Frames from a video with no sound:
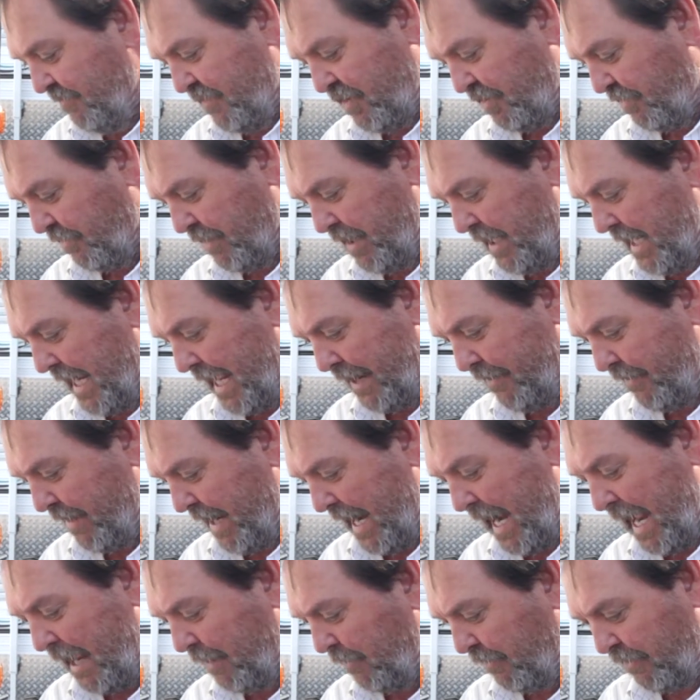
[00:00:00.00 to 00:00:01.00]
300
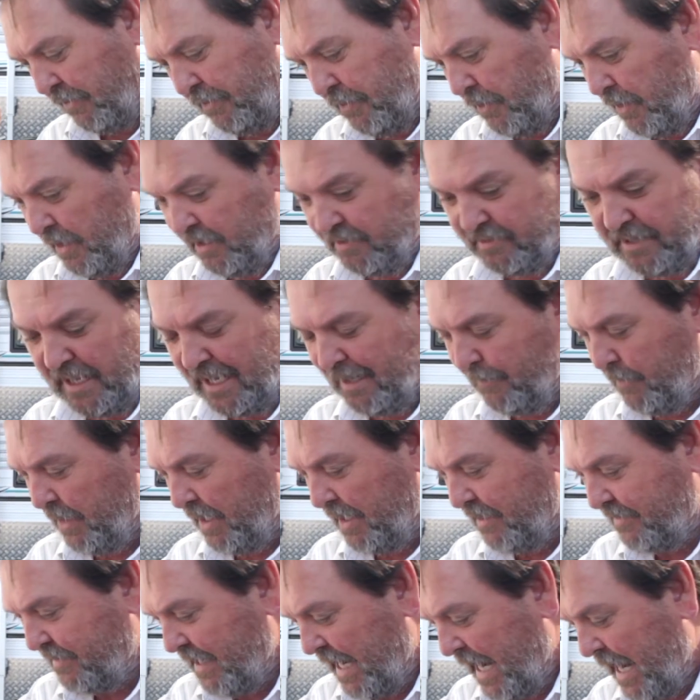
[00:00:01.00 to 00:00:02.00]
out, 30
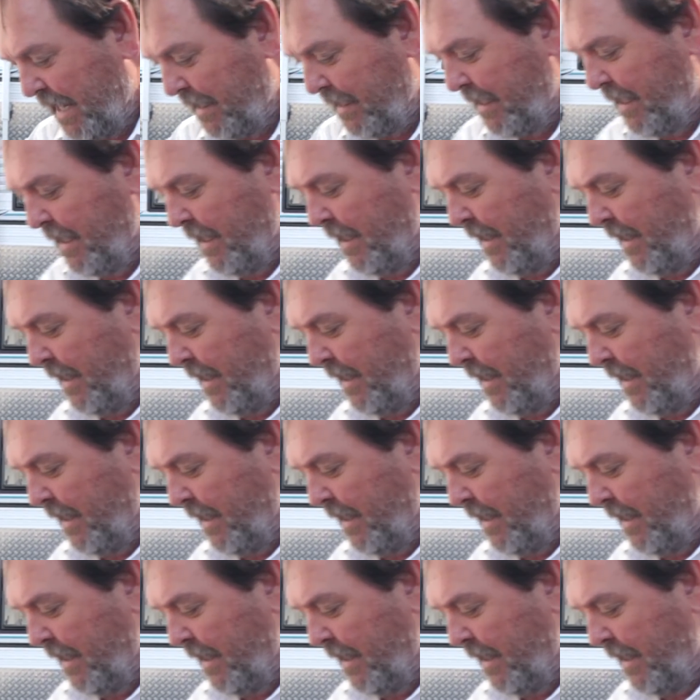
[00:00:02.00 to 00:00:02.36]
centimetres out.